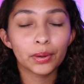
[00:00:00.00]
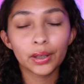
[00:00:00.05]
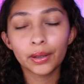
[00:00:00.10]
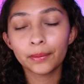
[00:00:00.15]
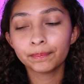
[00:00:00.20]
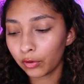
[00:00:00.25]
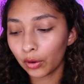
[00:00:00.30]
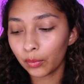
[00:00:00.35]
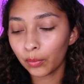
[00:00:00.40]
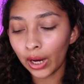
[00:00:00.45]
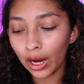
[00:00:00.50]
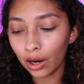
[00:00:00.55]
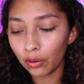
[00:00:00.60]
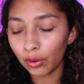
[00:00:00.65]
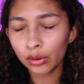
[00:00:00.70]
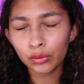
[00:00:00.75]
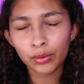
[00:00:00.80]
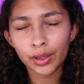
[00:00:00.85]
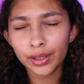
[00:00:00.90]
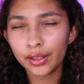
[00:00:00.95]
But from how
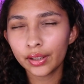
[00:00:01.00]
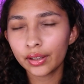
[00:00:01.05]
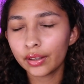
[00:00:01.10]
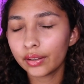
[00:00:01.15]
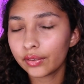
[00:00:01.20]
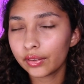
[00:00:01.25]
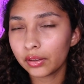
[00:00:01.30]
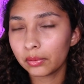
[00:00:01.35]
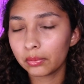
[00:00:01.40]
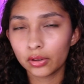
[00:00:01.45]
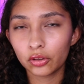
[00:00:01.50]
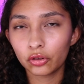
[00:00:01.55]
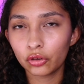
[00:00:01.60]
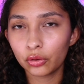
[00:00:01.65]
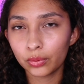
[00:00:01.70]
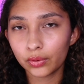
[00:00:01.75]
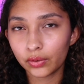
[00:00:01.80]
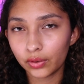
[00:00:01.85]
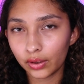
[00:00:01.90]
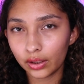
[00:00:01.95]
I read it, it seemed like
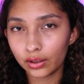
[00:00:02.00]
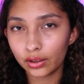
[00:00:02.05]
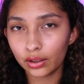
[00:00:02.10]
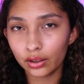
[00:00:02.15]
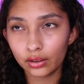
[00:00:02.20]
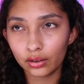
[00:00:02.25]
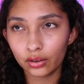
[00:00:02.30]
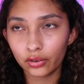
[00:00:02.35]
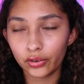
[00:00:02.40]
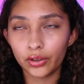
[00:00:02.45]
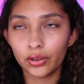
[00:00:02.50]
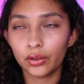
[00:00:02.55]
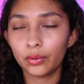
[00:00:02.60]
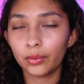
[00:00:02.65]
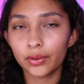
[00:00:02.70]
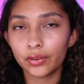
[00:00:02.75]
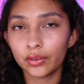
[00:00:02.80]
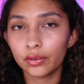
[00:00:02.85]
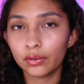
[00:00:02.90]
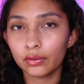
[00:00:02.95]
she was saying that Ariana
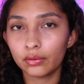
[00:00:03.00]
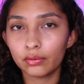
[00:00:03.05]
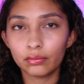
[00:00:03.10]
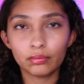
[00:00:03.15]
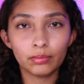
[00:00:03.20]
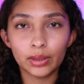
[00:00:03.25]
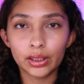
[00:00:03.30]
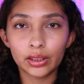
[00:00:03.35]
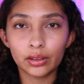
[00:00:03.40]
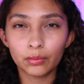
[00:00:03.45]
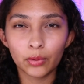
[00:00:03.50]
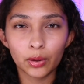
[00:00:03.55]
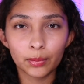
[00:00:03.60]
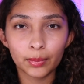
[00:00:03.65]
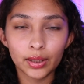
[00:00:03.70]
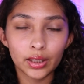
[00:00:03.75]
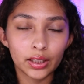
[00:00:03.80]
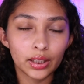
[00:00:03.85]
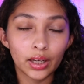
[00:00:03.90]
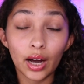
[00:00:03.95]
wasn't making more
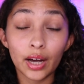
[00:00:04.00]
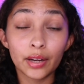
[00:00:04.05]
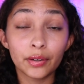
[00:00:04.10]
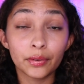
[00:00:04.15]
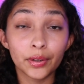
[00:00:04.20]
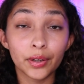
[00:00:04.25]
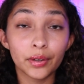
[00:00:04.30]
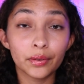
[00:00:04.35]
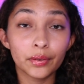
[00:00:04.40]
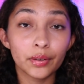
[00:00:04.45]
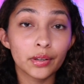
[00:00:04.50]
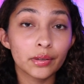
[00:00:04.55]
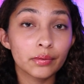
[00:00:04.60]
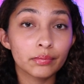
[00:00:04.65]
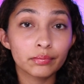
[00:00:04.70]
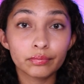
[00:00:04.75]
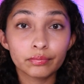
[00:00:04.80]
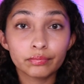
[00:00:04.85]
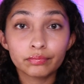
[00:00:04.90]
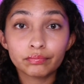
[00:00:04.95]
money. I don't know though.